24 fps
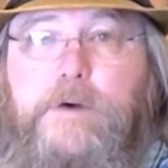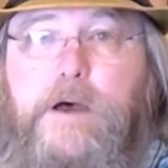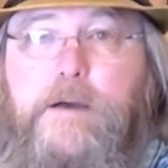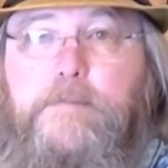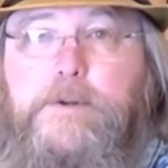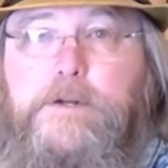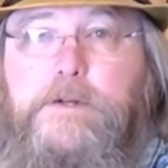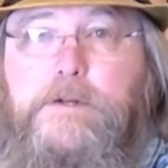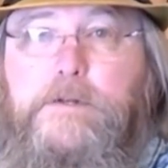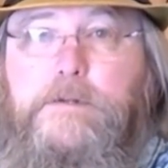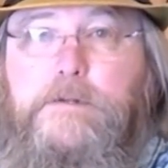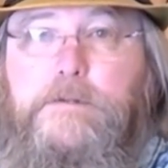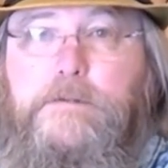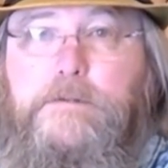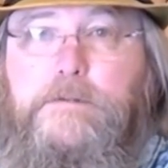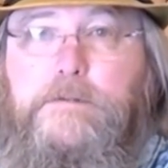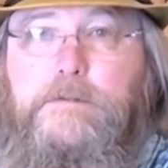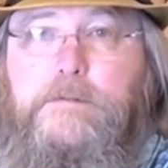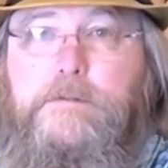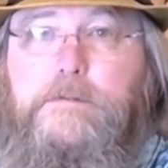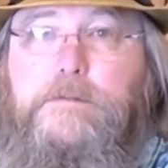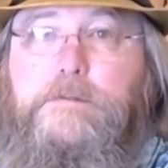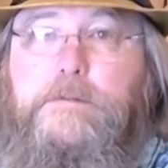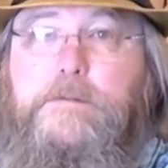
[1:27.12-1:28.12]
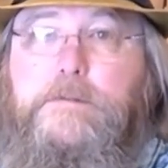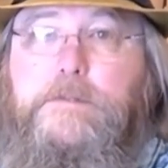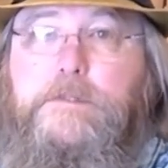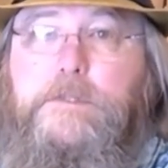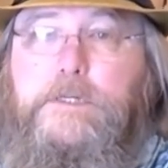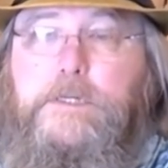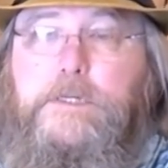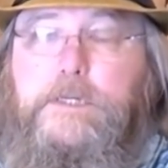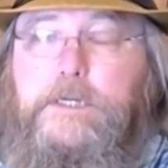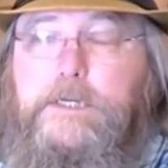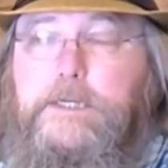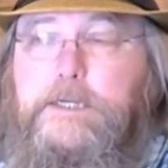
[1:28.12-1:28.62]
bomber
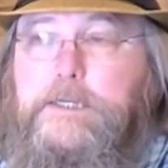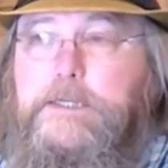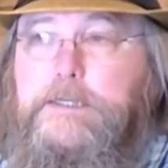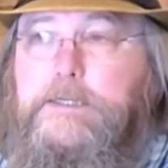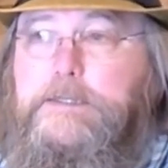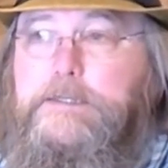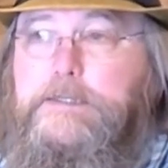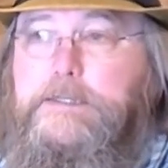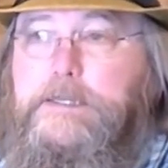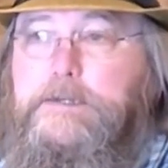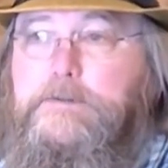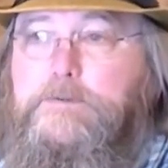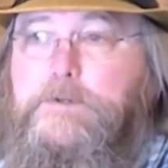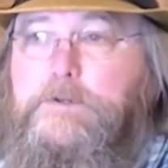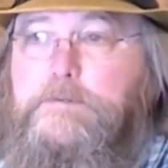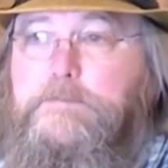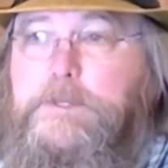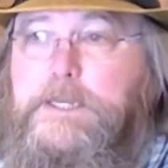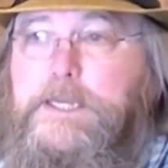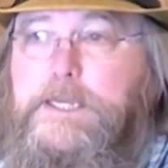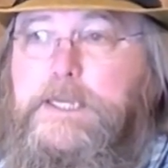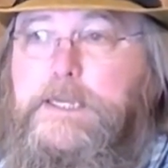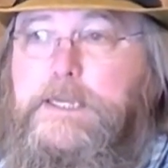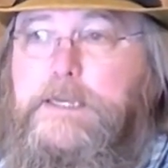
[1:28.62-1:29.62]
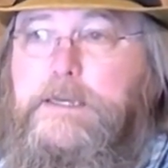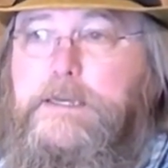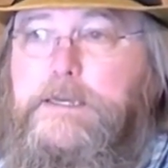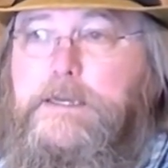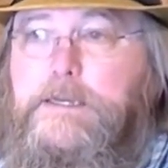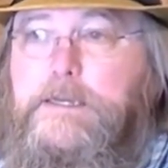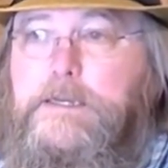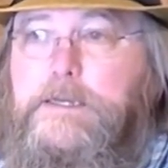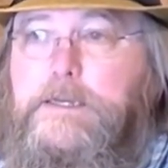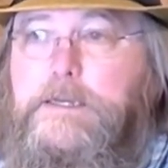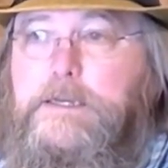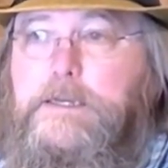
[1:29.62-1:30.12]
that will be
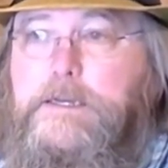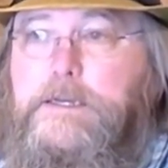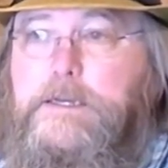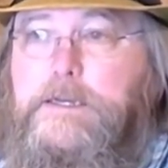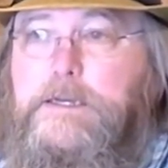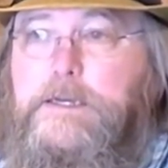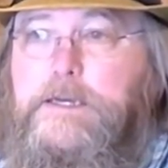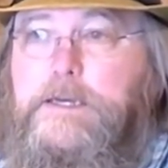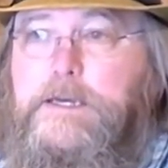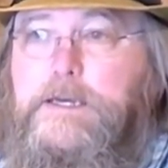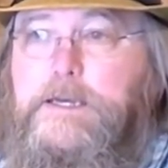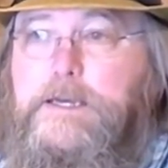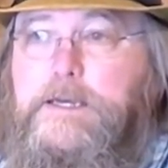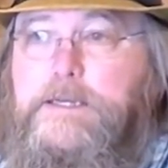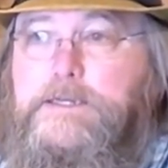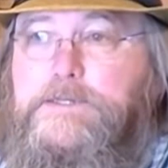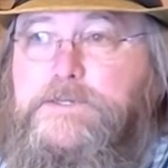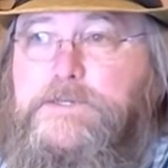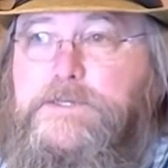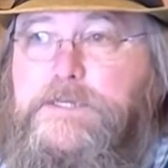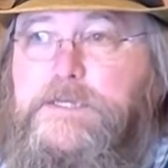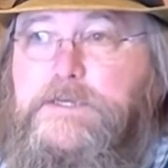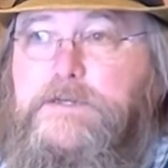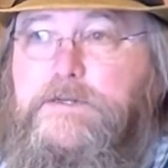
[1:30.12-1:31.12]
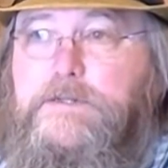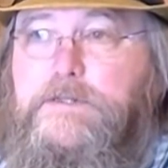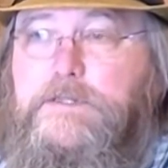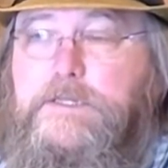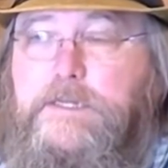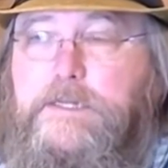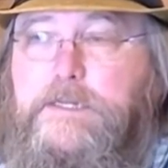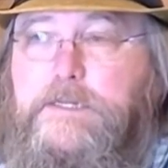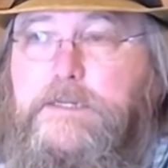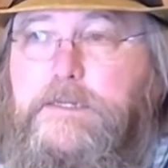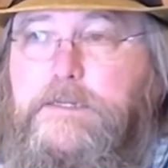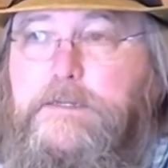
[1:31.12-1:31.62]
sealed
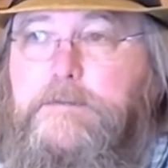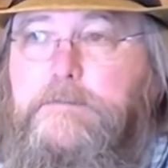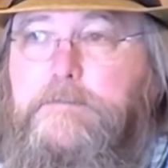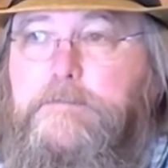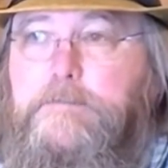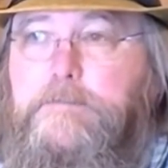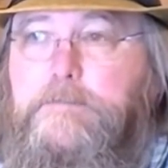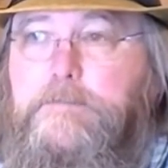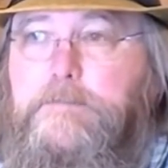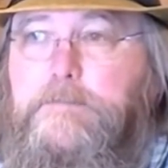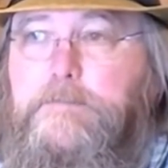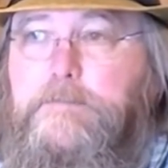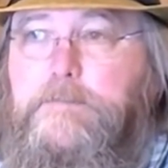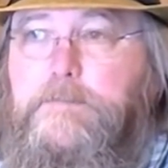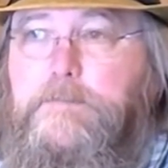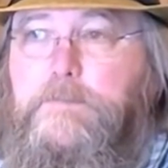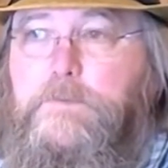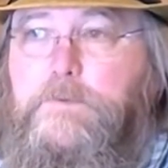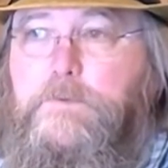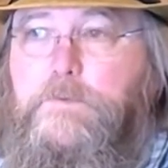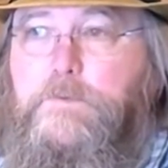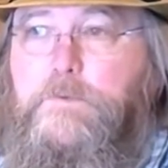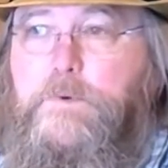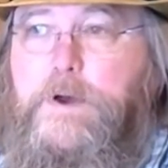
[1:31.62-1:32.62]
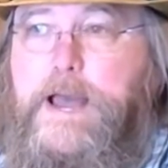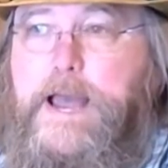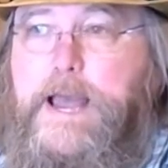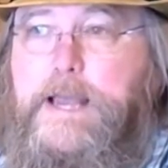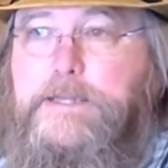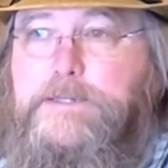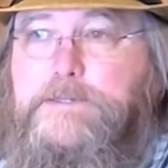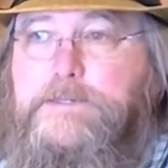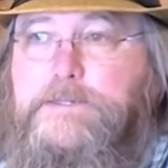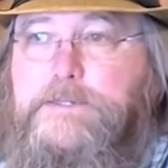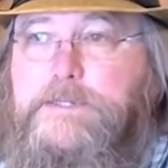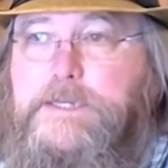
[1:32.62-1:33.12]
in a
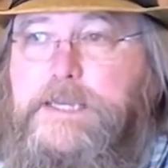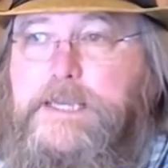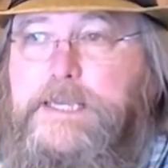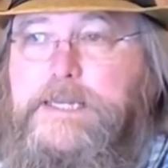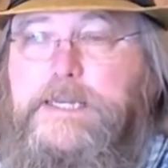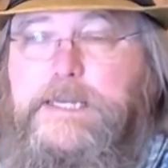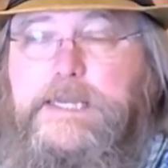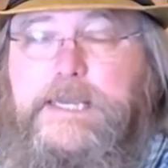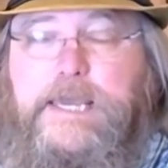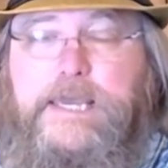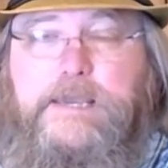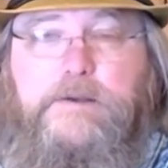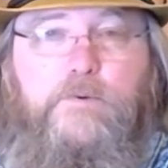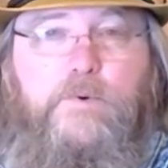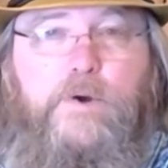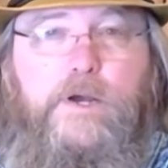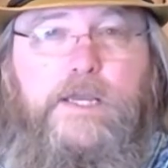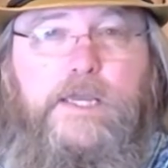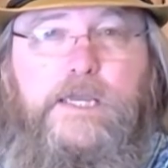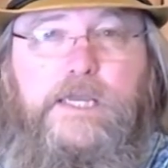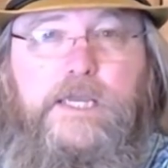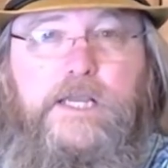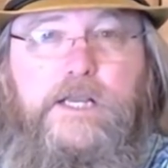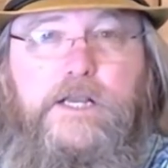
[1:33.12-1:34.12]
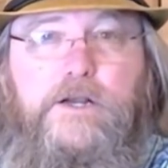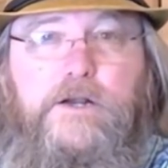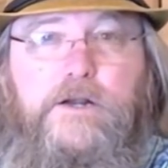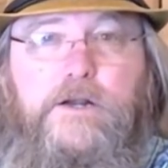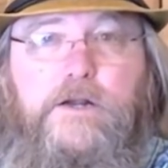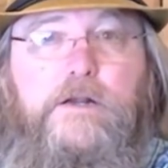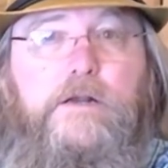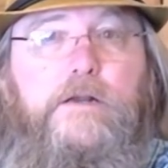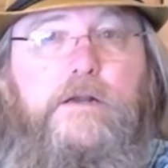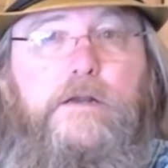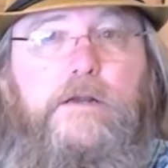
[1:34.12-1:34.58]
wax to indicate what year.